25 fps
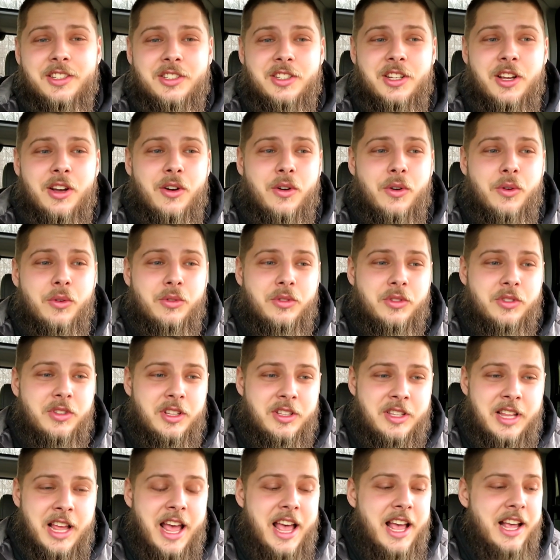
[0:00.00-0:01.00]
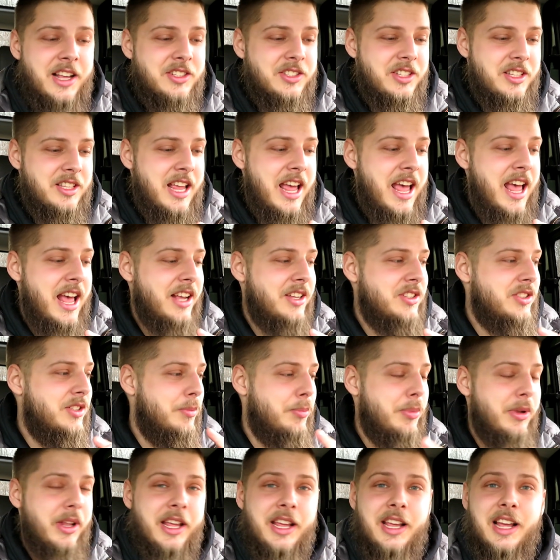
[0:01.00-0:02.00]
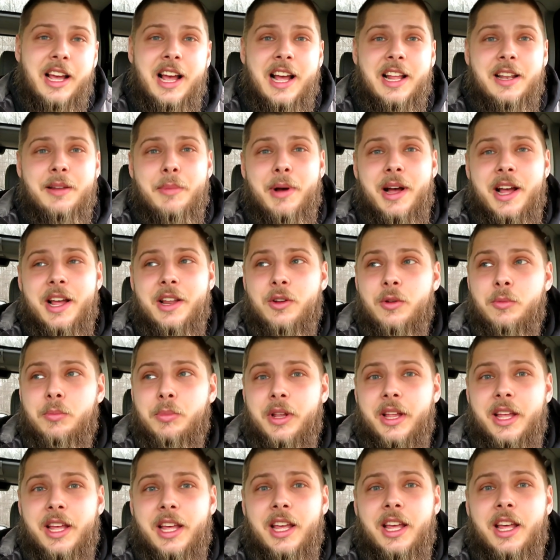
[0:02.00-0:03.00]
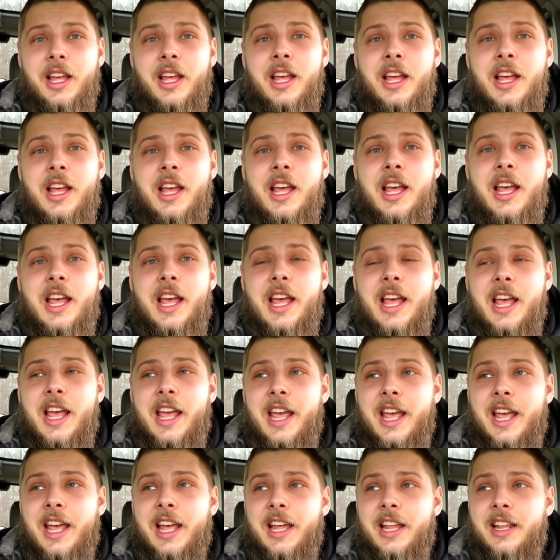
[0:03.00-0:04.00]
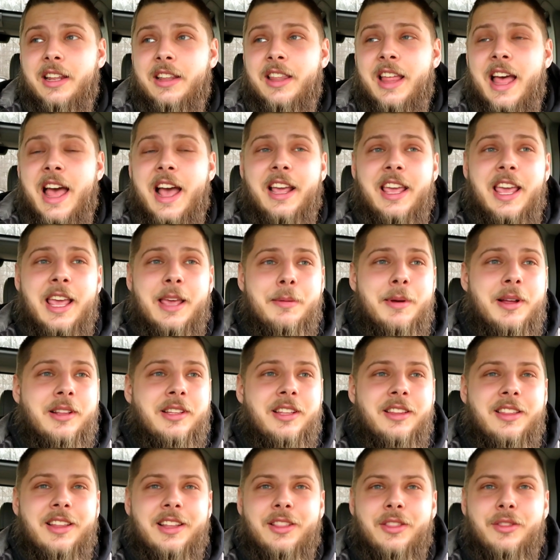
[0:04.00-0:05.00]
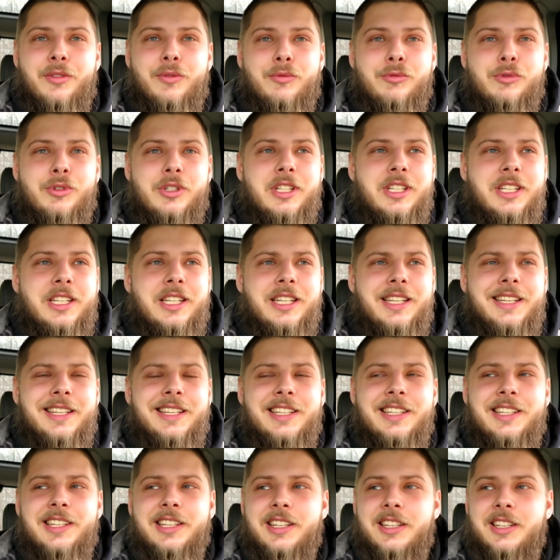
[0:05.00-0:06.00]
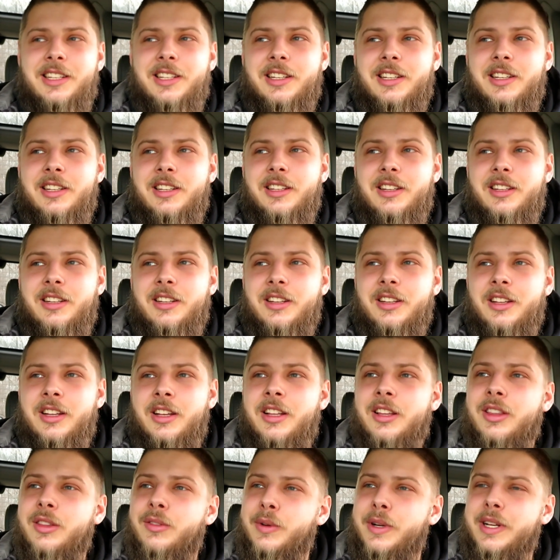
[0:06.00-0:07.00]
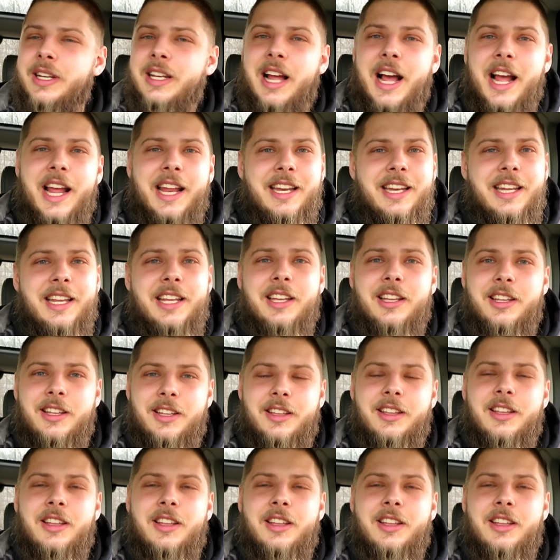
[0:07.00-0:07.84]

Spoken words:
So the tags, the tax, the plate, I had to buy a new plate, and that came out to like $390.